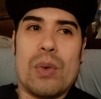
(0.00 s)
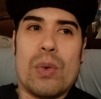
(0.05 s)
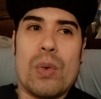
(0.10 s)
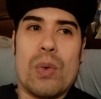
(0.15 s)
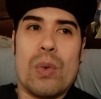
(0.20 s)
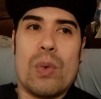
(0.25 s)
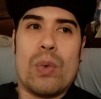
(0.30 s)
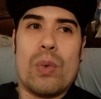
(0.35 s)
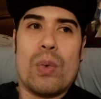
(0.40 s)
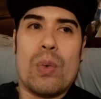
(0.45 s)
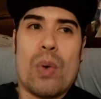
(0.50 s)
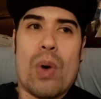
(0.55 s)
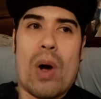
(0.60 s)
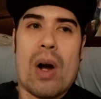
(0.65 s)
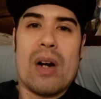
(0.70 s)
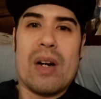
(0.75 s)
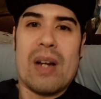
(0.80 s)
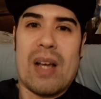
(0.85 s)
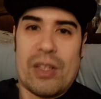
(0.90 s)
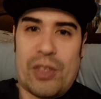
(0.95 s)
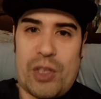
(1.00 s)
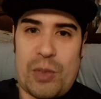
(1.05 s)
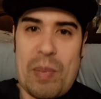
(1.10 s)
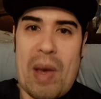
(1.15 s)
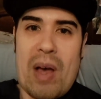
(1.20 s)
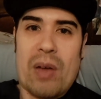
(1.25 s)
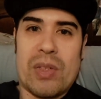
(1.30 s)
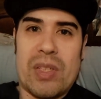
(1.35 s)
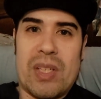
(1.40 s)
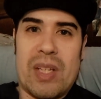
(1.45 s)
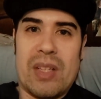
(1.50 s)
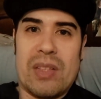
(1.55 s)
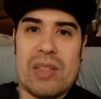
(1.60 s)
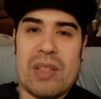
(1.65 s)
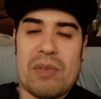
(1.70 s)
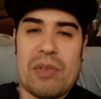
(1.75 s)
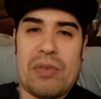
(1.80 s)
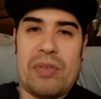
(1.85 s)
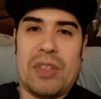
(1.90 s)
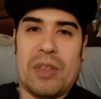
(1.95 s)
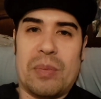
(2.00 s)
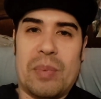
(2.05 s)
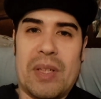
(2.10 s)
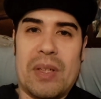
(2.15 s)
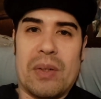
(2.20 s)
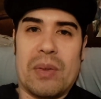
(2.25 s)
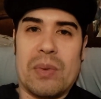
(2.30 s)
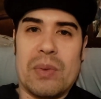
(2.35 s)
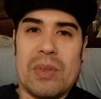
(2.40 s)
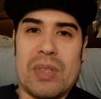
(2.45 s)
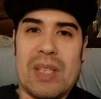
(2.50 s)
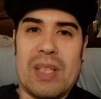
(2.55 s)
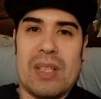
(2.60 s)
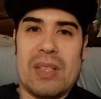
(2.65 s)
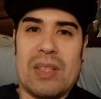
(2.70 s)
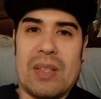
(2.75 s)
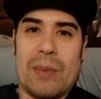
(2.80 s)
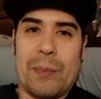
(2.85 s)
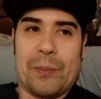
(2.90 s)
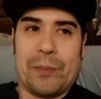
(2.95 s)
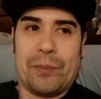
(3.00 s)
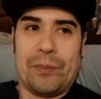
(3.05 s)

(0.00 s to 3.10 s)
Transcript: who are not spouses of a Filipino citizen.